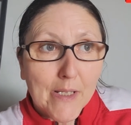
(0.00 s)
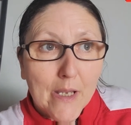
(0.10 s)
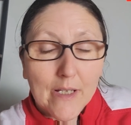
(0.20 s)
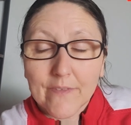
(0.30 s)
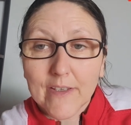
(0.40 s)

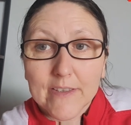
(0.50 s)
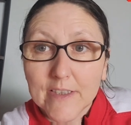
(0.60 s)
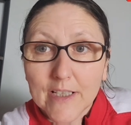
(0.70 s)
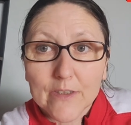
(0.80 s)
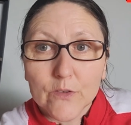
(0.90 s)
blah, and then
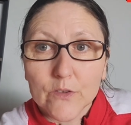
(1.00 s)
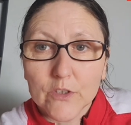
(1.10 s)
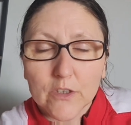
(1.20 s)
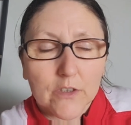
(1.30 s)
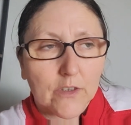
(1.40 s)
you're like, oh
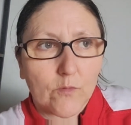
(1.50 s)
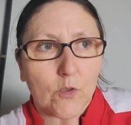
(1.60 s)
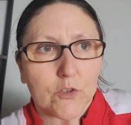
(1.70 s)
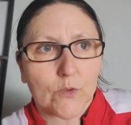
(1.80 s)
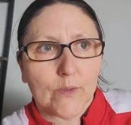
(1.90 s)
no, I
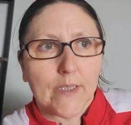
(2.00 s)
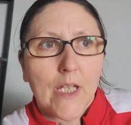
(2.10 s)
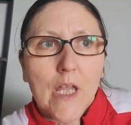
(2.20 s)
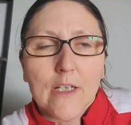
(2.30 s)
won't do it.